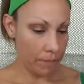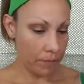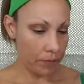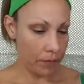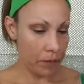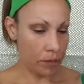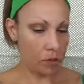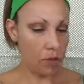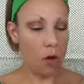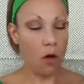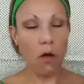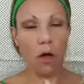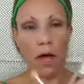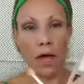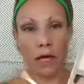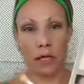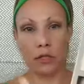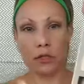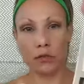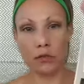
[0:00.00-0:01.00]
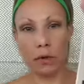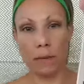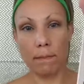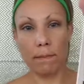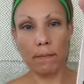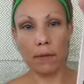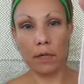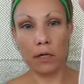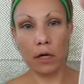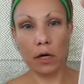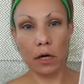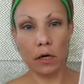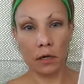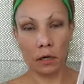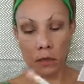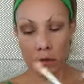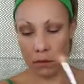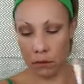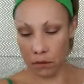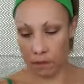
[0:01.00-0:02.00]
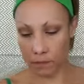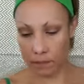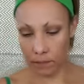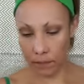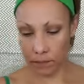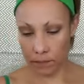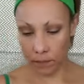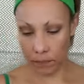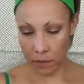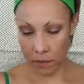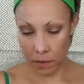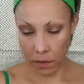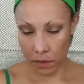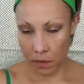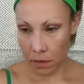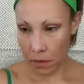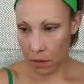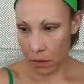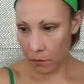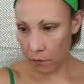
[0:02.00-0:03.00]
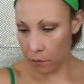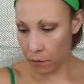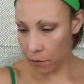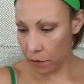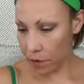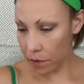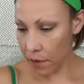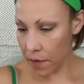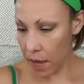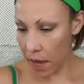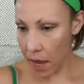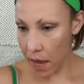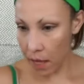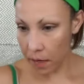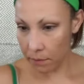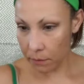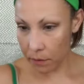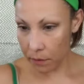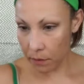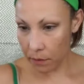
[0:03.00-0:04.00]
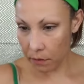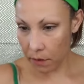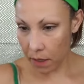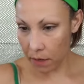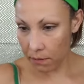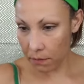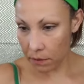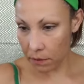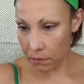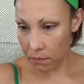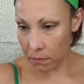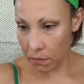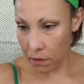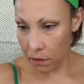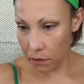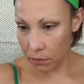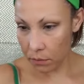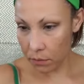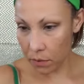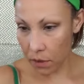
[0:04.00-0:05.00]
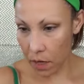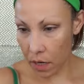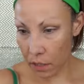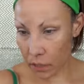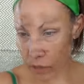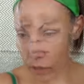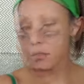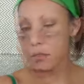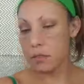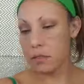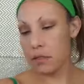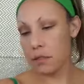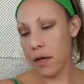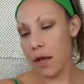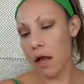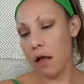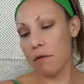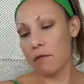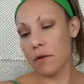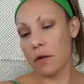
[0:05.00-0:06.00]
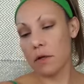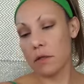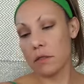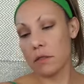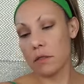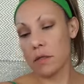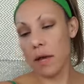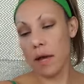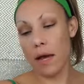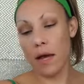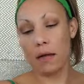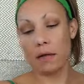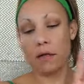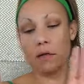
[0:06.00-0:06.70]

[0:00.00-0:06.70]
It's called Extra Bitter. And for that, I'm gonna grab a smaller brush, like this e.l.f.